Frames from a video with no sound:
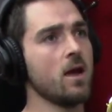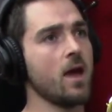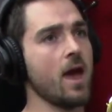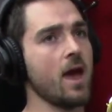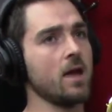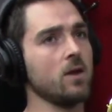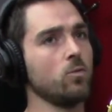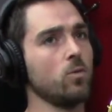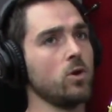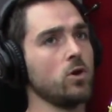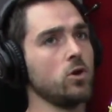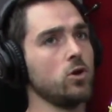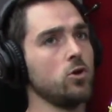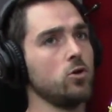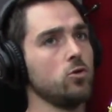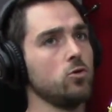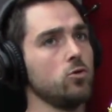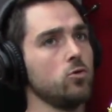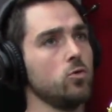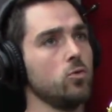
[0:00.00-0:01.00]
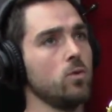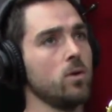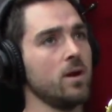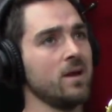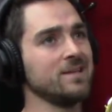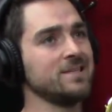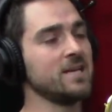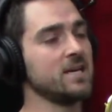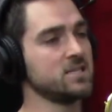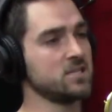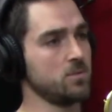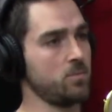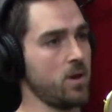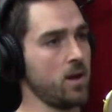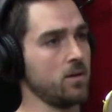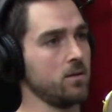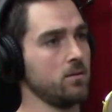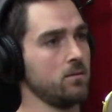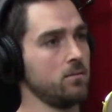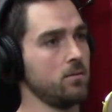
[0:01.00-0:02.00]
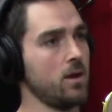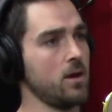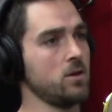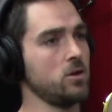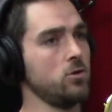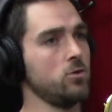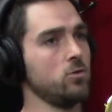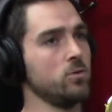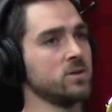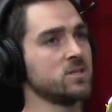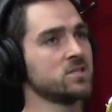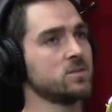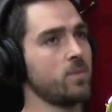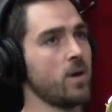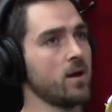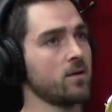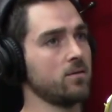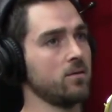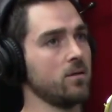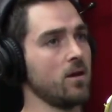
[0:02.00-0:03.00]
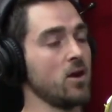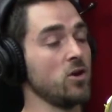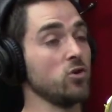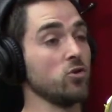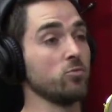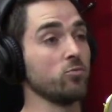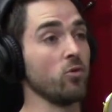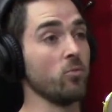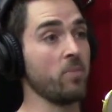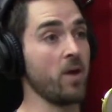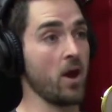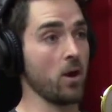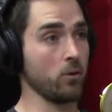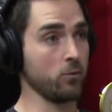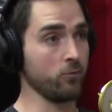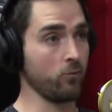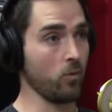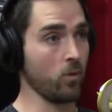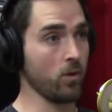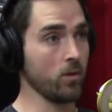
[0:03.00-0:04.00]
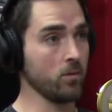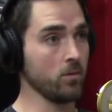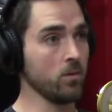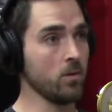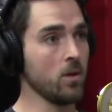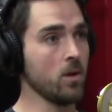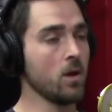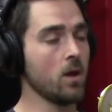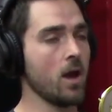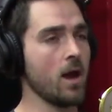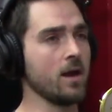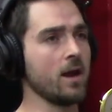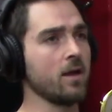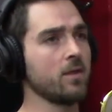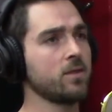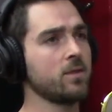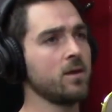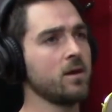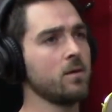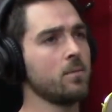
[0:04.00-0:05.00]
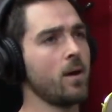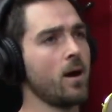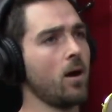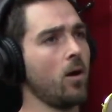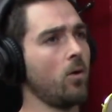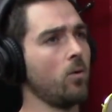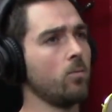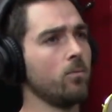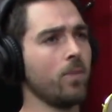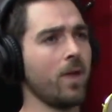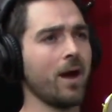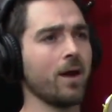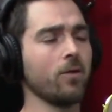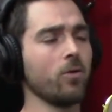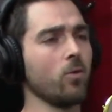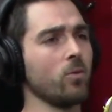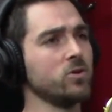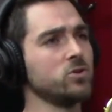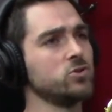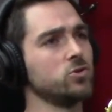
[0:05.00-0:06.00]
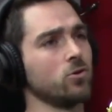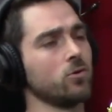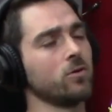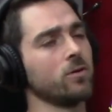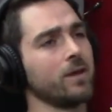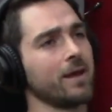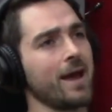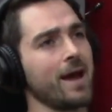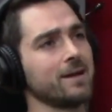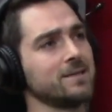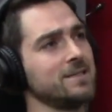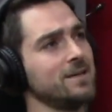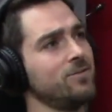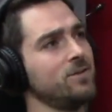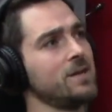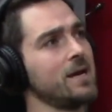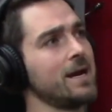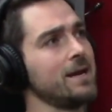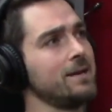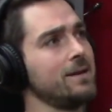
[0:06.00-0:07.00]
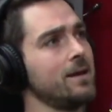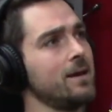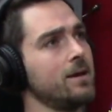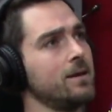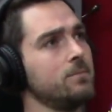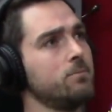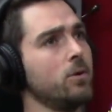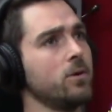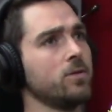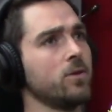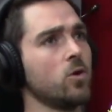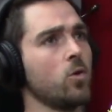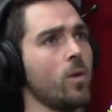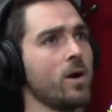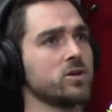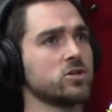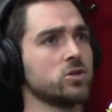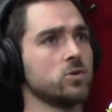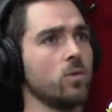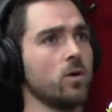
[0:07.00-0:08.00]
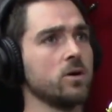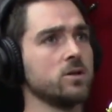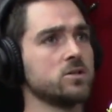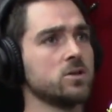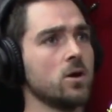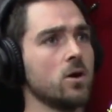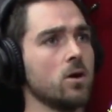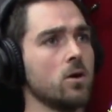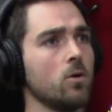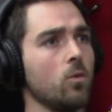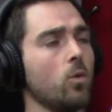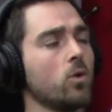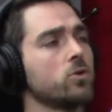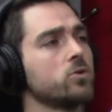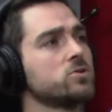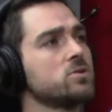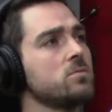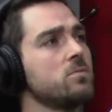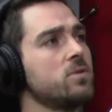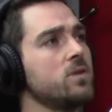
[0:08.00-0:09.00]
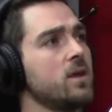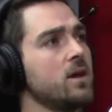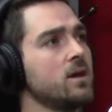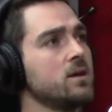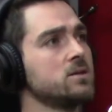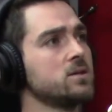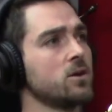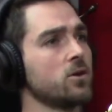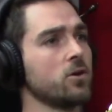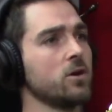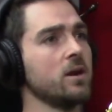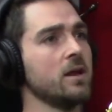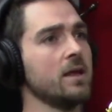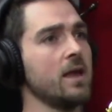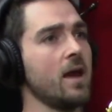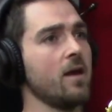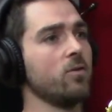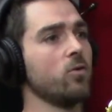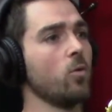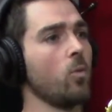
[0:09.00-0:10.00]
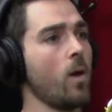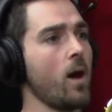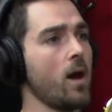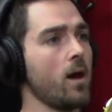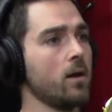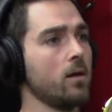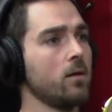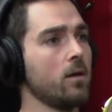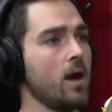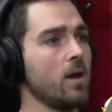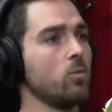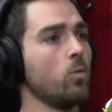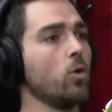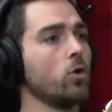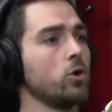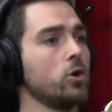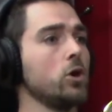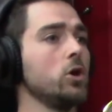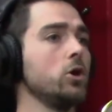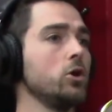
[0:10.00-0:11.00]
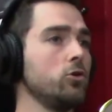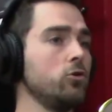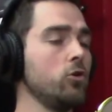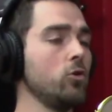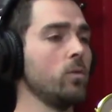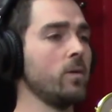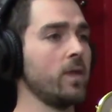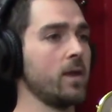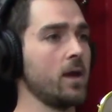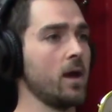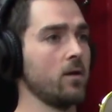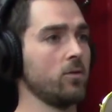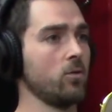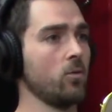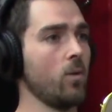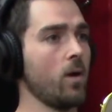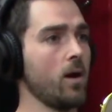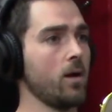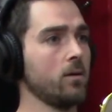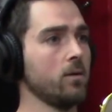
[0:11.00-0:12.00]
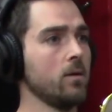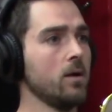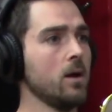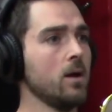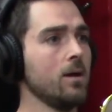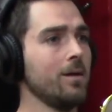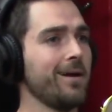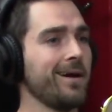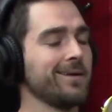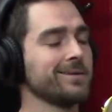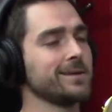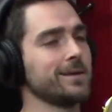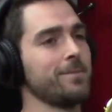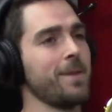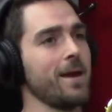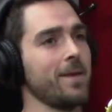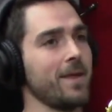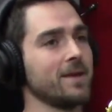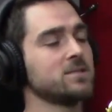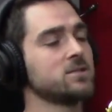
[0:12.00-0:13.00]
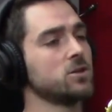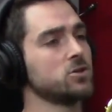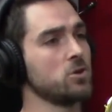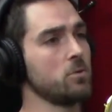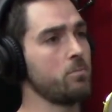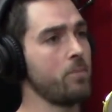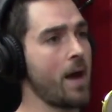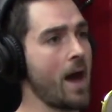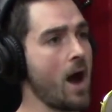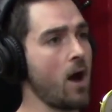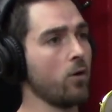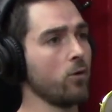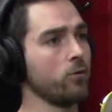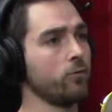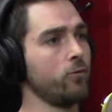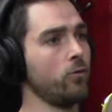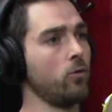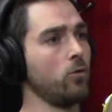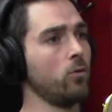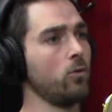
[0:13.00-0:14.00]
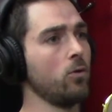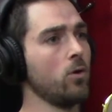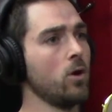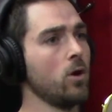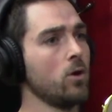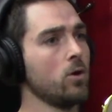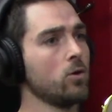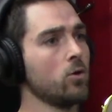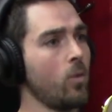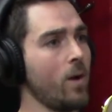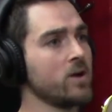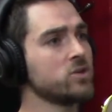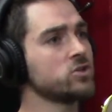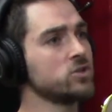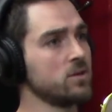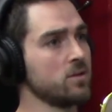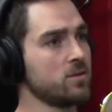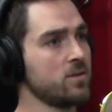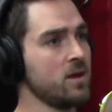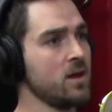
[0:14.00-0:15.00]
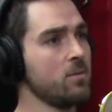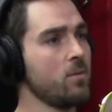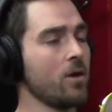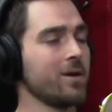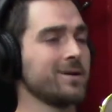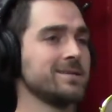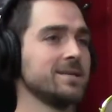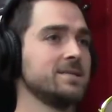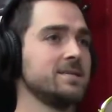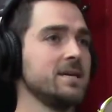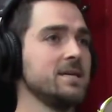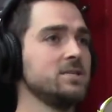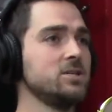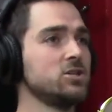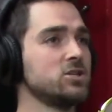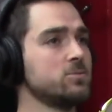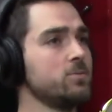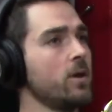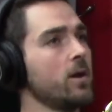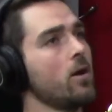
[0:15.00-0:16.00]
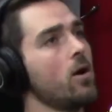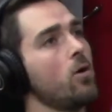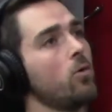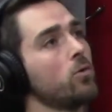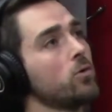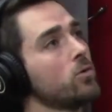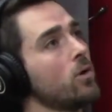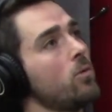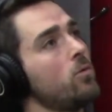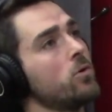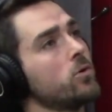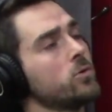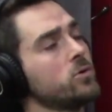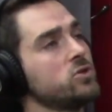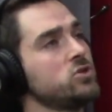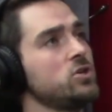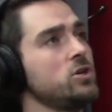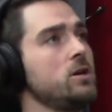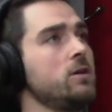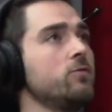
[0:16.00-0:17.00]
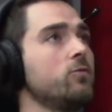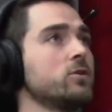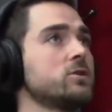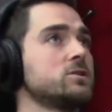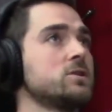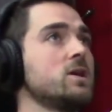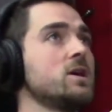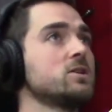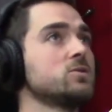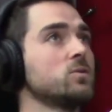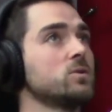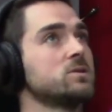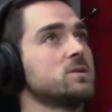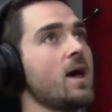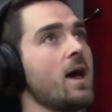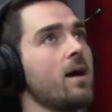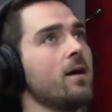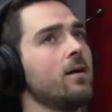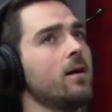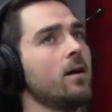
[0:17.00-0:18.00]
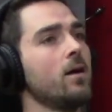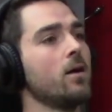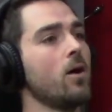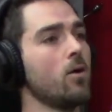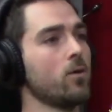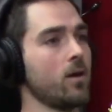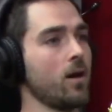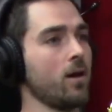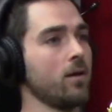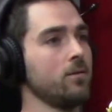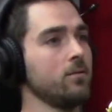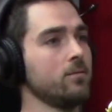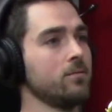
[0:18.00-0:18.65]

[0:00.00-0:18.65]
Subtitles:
And when you anticipate it and you expect it and you're prepared for it. And I think about, I don't know what journaling activity I did, but the question was, what are some things that are going to get in the way? And what are you going to do when they get in the way? And I was like, man, that's such a powerful question to think about, because it's easy to just be like, oh, what do I want to achieve? What's this? What's that? Okay.